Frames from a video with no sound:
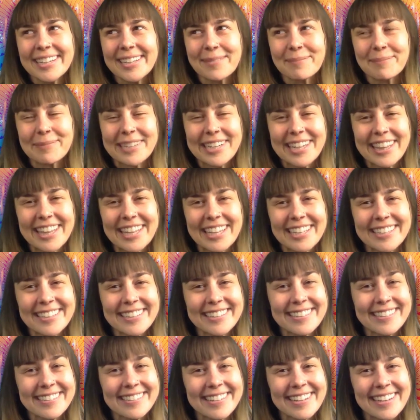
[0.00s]
Breathe in
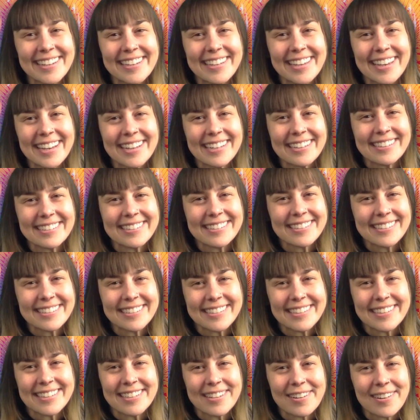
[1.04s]
and say yes to
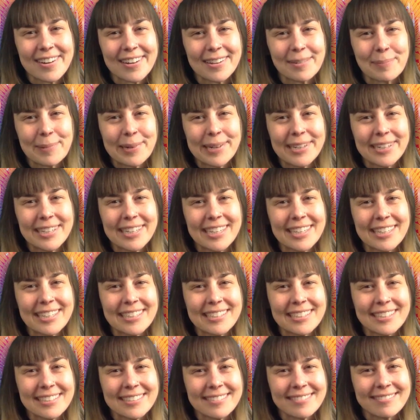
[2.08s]
the dog
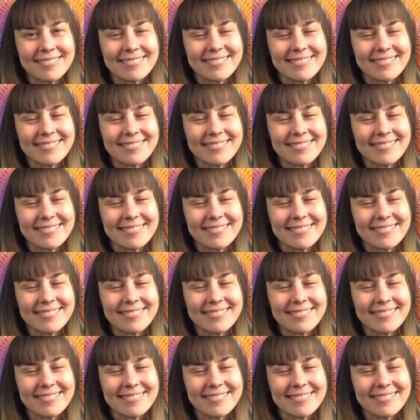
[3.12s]
barking.